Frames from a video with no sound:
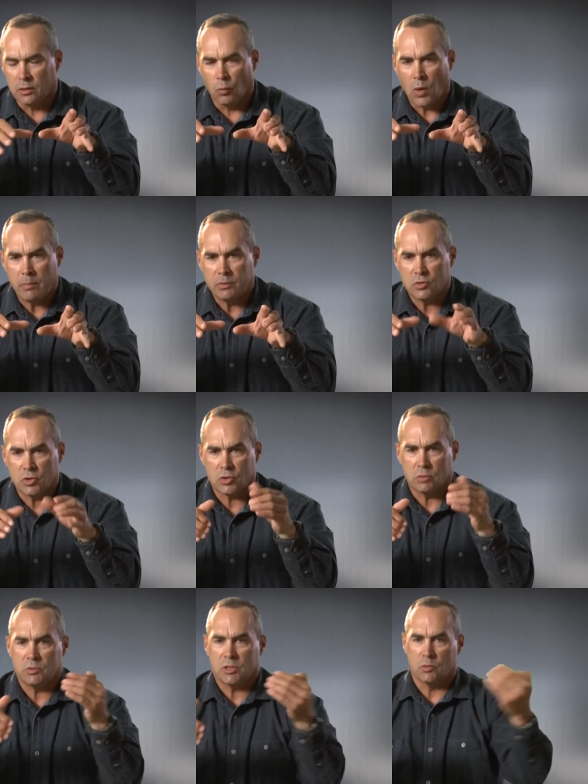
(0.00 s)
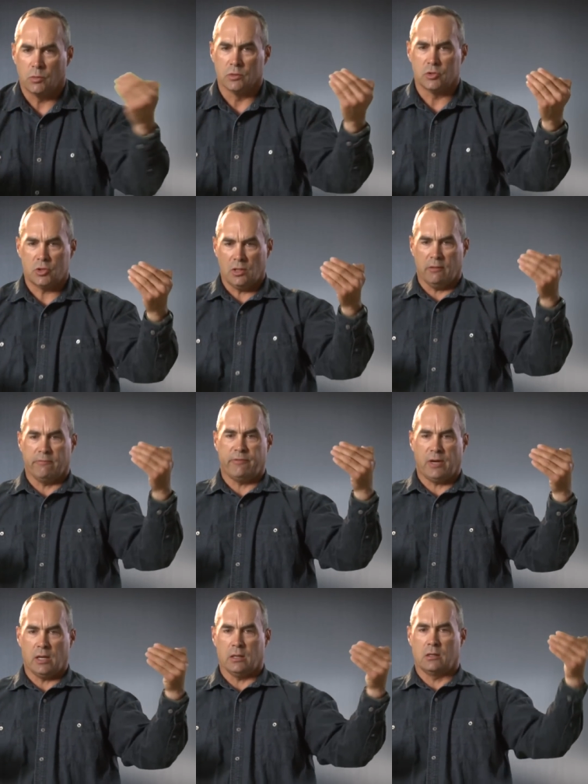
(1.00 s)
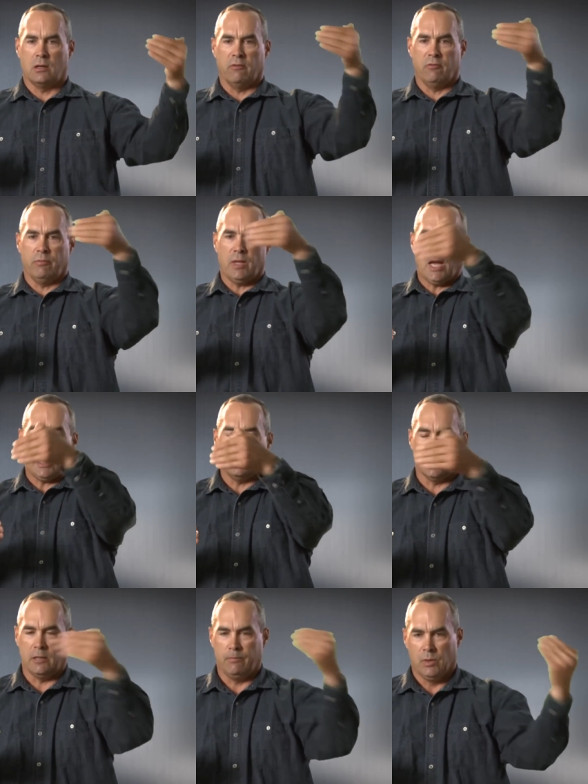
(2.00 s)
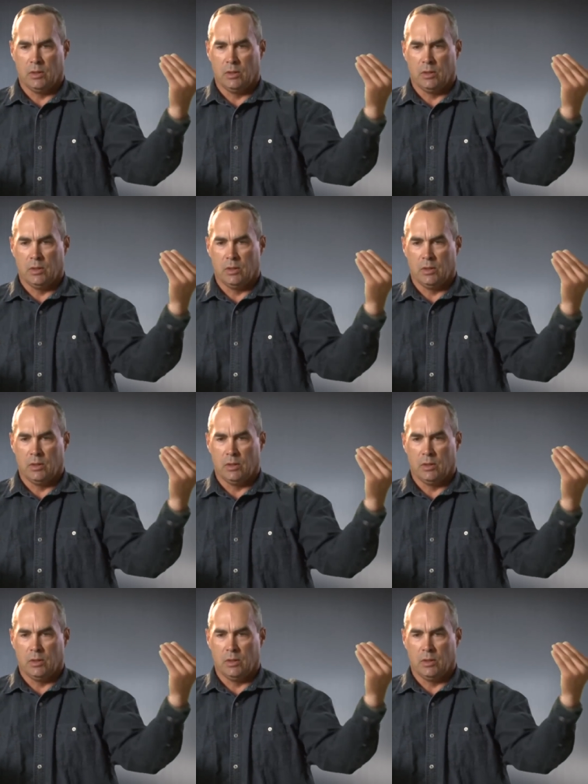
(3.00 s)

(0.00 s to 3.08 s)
their weapon systems, because we were seeing fire come from the alley